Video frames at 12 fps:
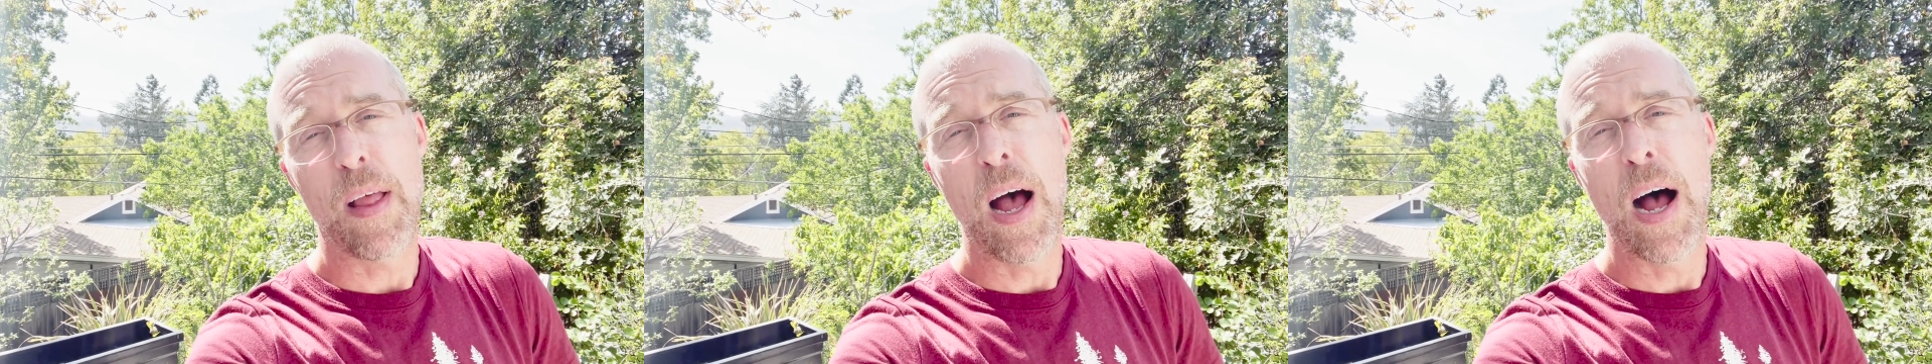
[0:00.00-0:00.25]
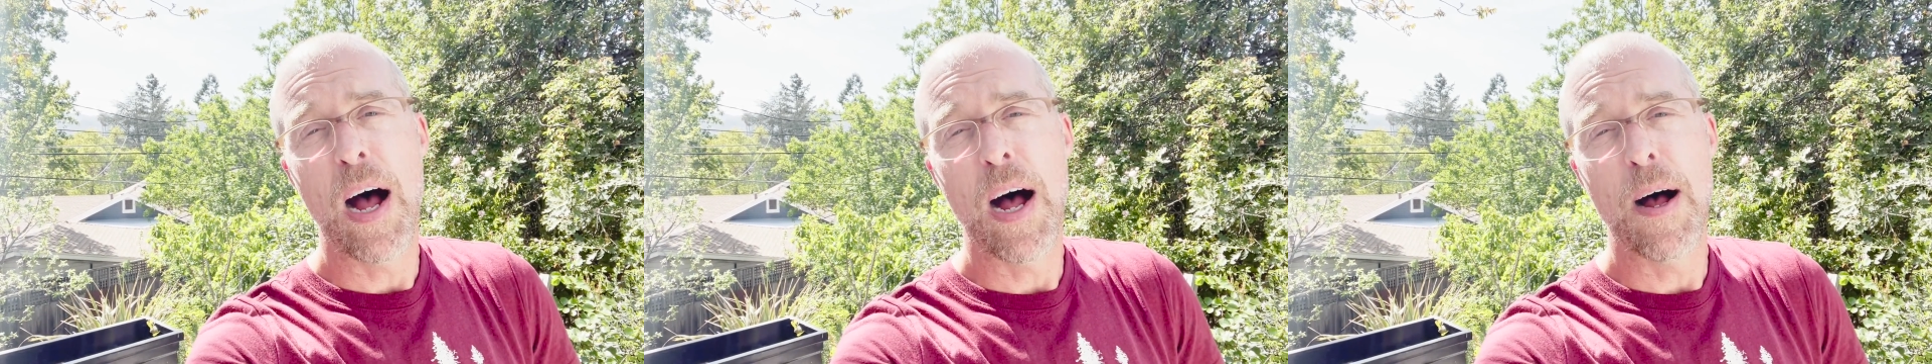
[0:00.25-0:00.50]

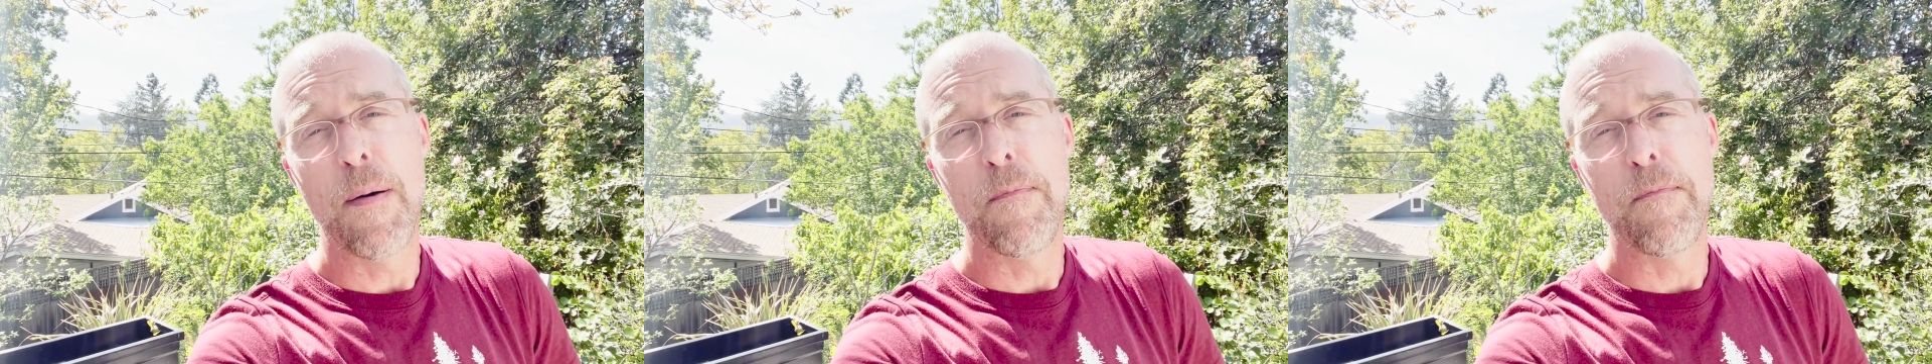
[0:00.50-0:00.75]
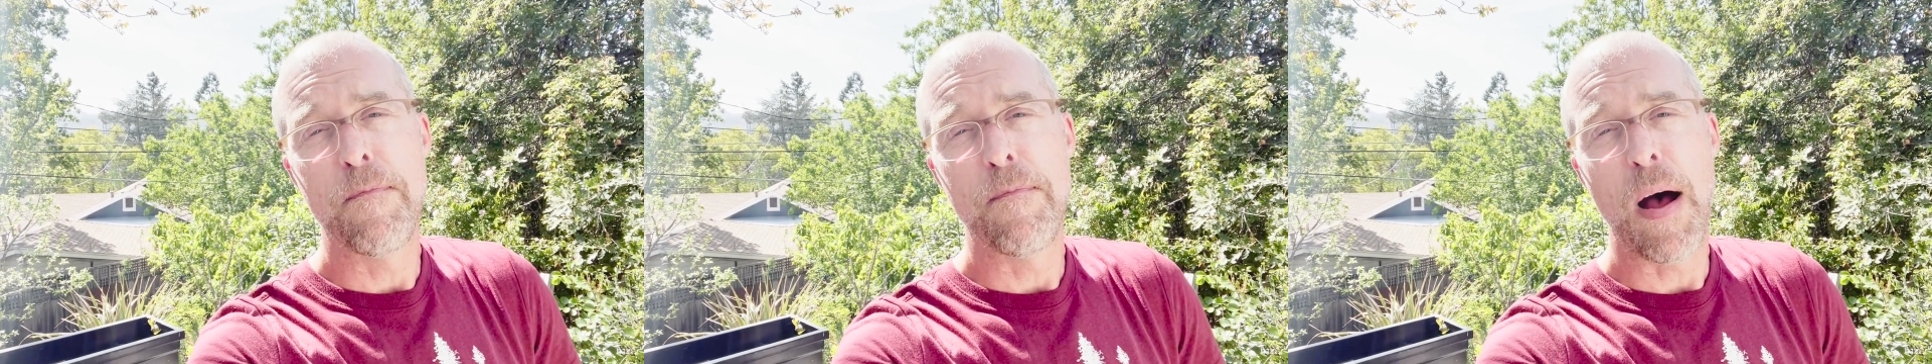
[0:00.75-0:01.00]

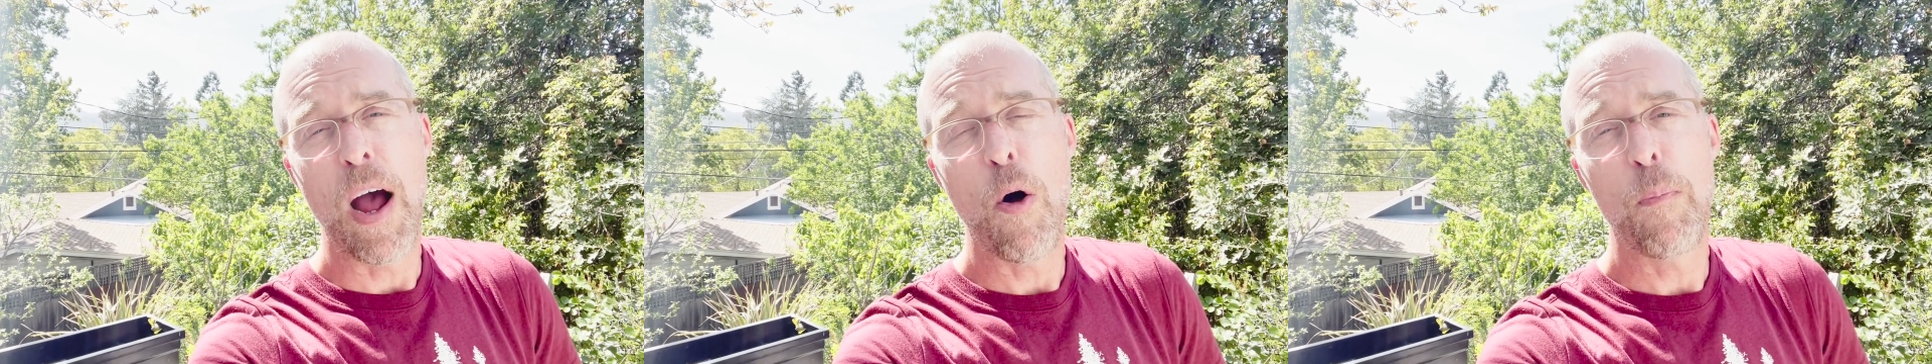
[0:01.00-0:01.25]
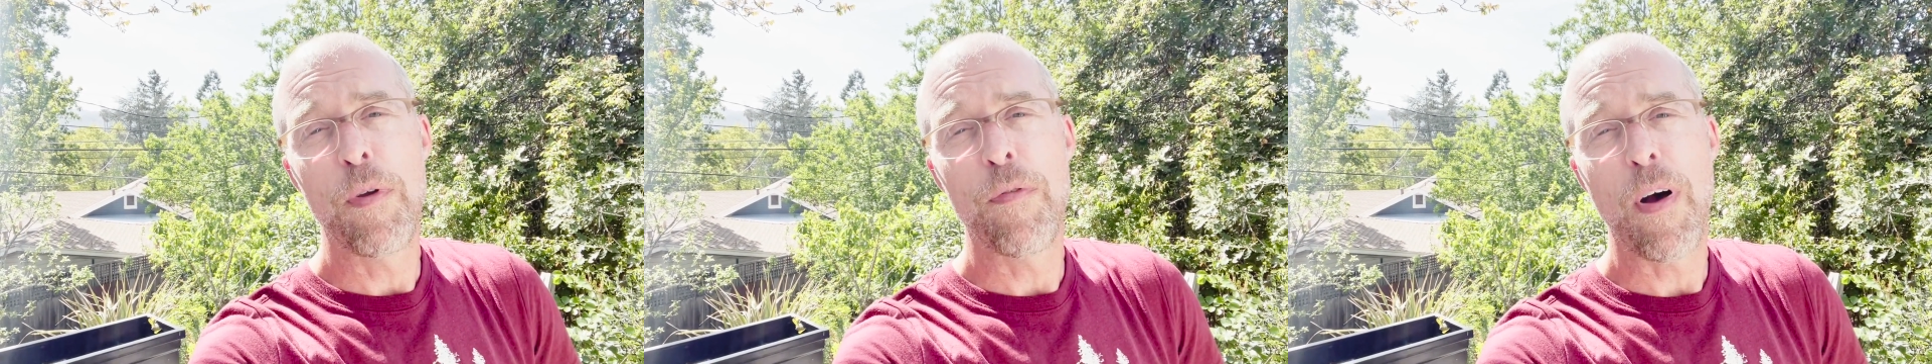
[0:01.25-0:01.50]
um, I
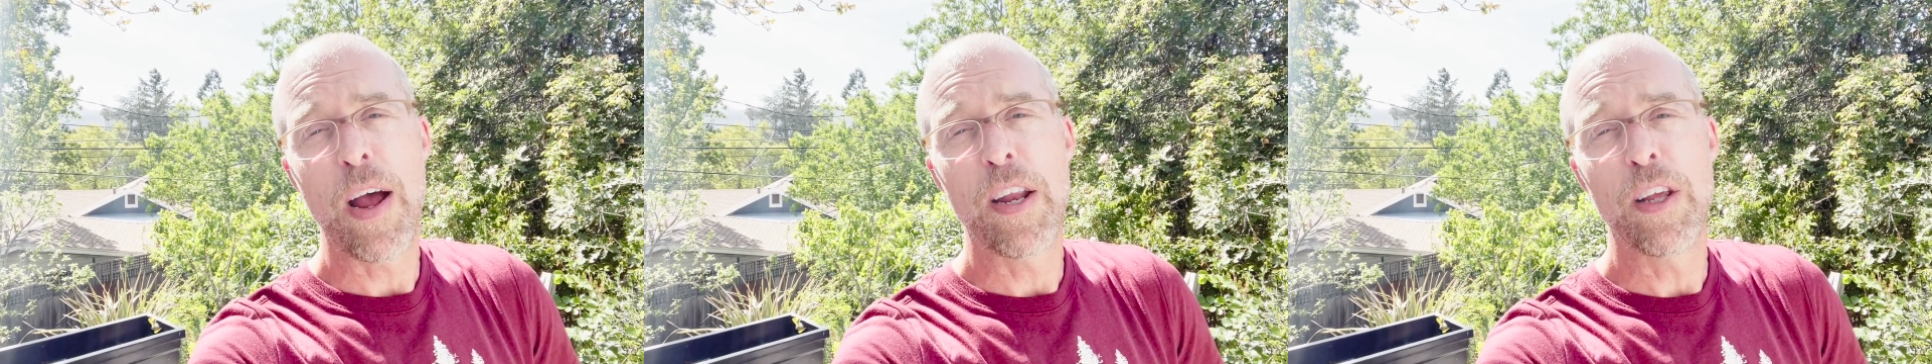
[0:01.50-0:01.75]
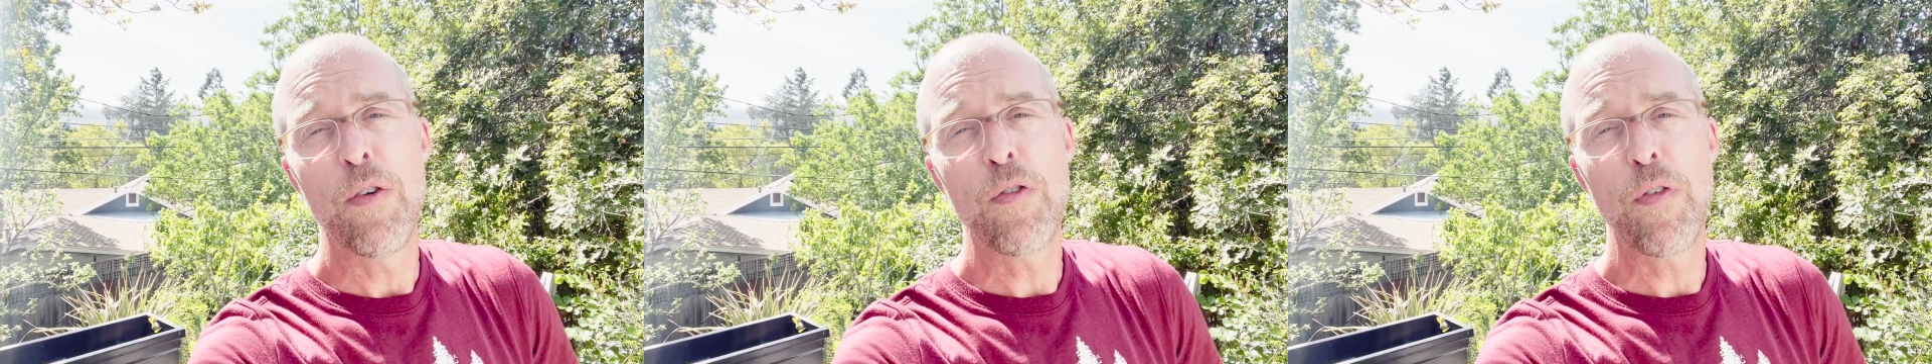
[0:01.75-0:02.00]
hope you find
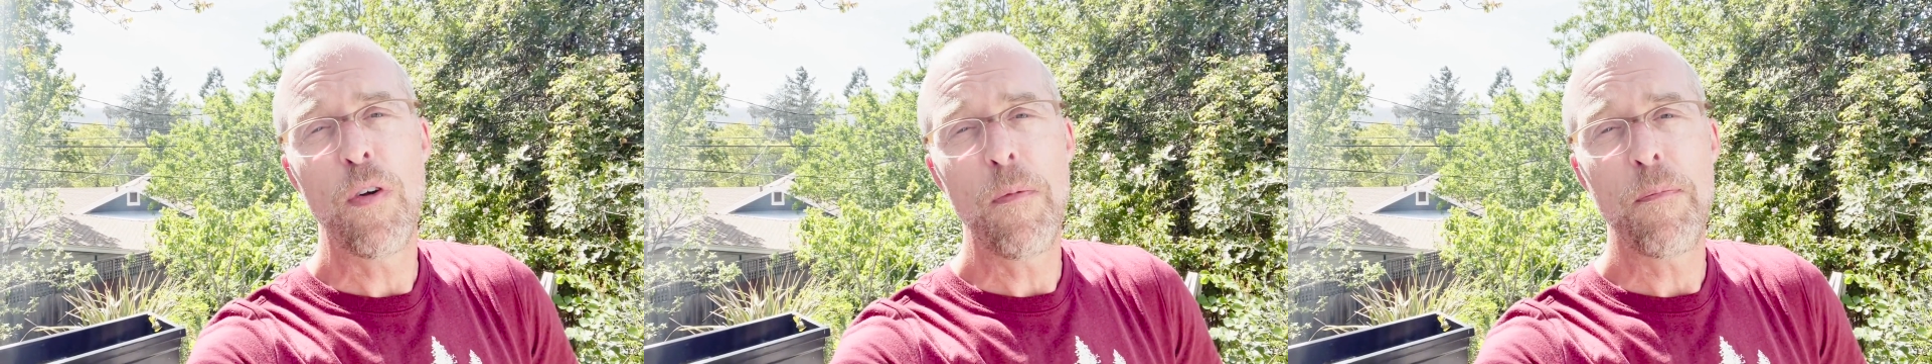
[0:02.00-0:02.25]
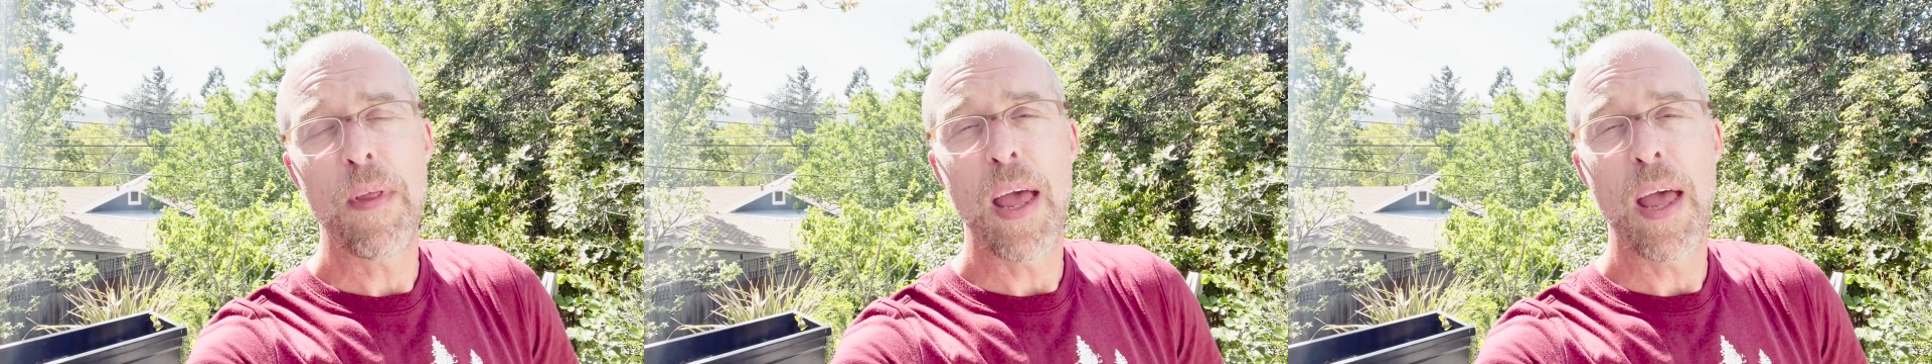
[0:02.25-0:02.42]
it useful